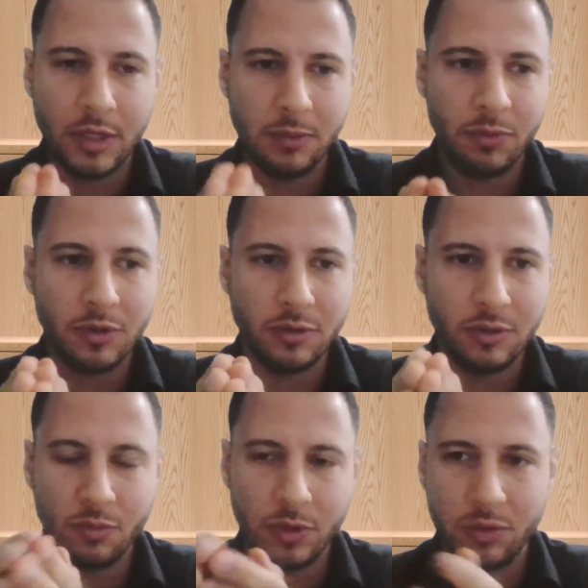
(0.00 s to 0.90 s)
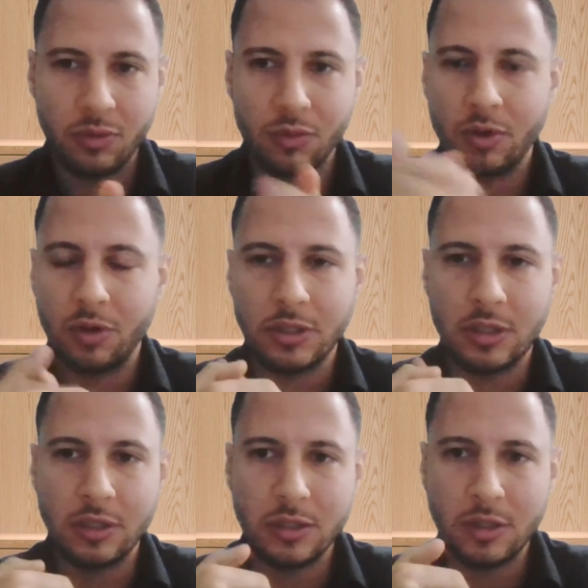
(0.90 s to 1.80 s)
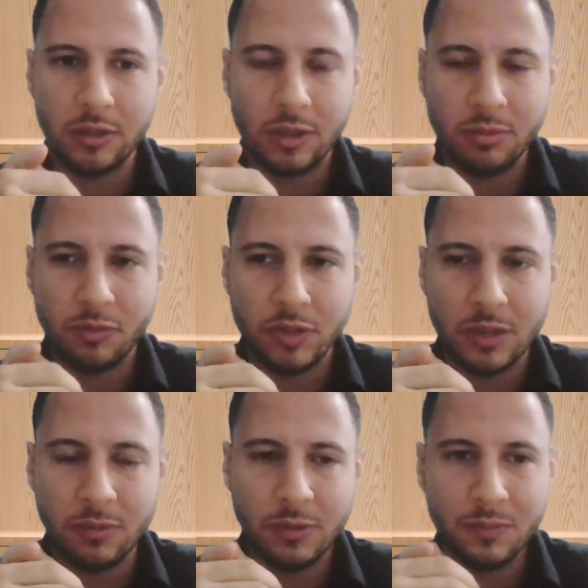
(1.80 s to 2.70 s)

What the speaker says: as a person when you look at startups, for example?